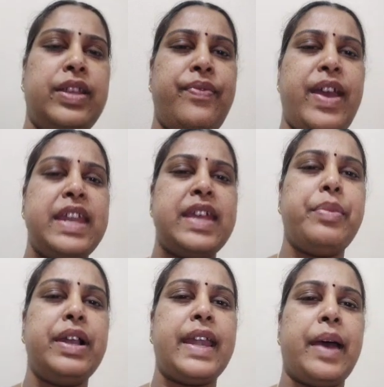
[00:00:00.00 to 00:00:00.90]

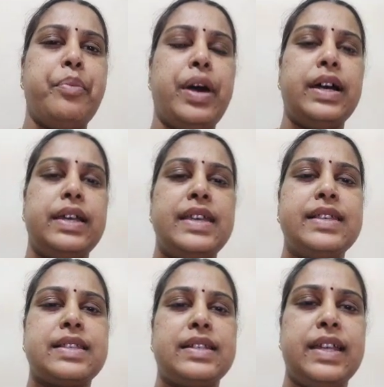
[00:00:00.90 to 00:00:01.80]
variable number
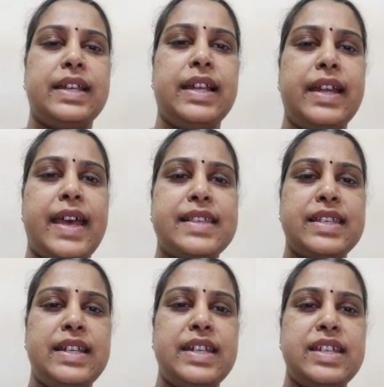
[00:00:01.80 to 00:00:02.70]
is declared as
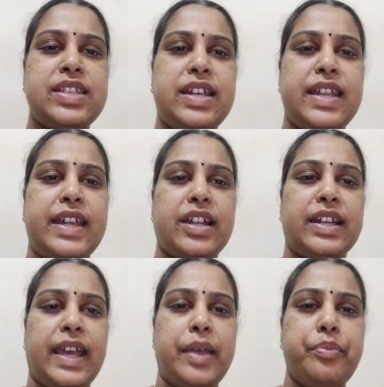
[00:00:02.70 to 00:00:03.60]
integer
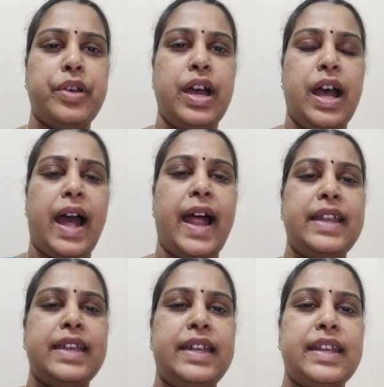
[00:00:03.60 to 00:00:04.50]
data type
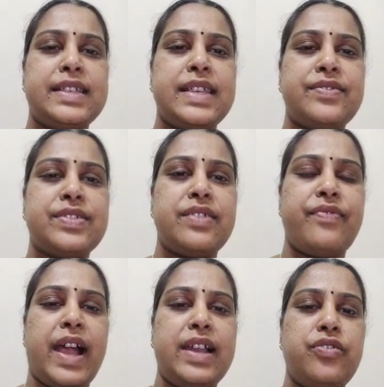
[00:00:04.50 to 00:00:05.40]
and it receives the
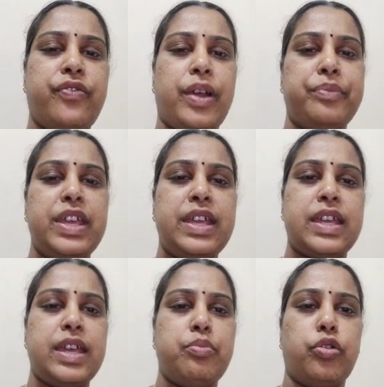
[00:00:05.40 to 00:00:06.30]
value from the
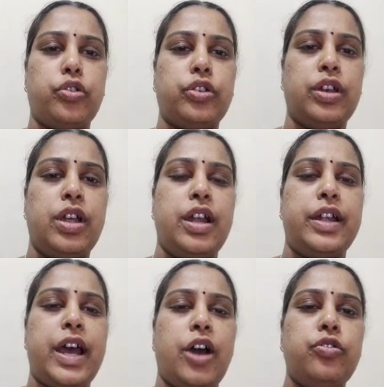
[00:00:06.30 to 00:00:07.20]
keyboard.
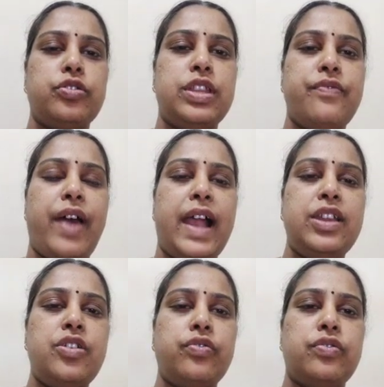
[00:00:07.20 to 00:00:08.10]
Now the
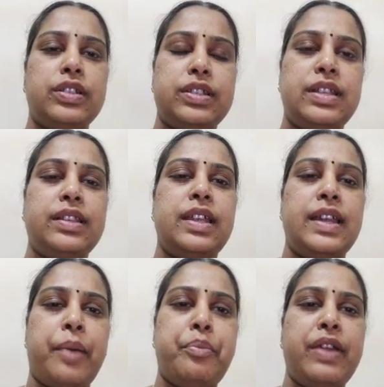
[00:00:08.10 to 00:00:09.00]

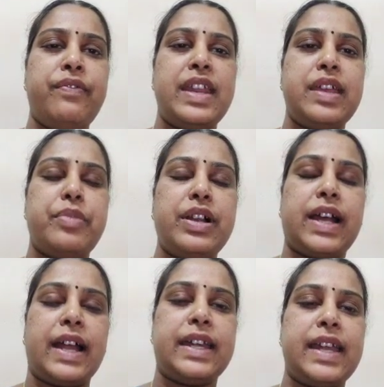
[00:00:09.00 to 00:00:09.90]
number variable
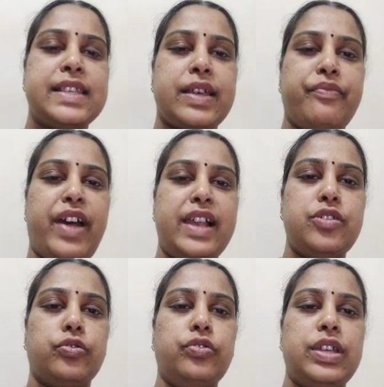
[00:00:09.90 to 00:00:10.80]
contains some
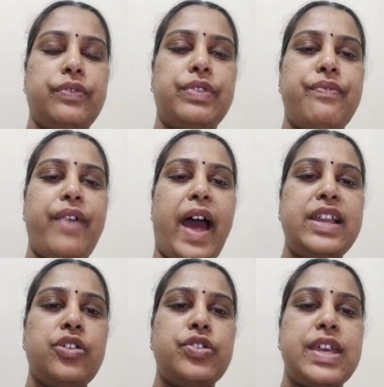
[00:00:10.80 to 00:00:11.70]
value. If the
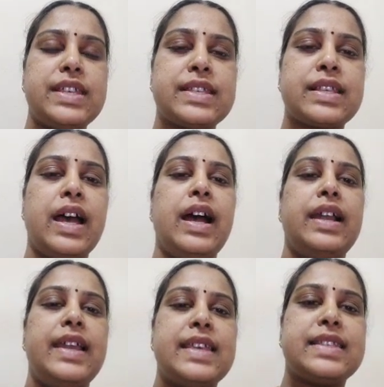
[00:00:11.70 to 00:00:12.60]
value is
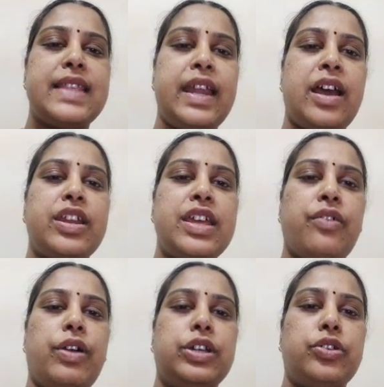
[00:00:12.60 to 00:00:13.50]
less than or
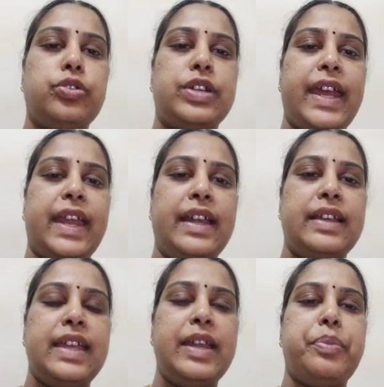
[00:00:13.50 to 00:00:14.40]
equal to
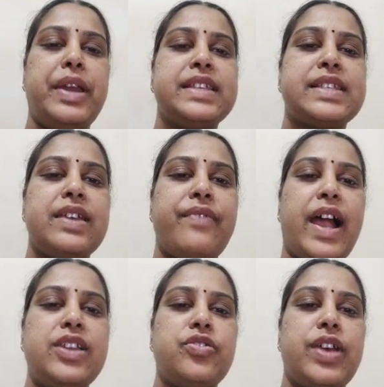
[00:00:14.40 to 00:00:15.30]
10, it prints the
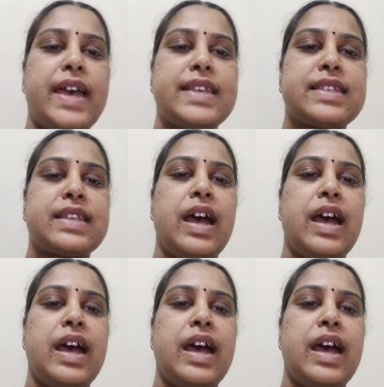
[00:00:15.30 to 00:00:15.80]
value as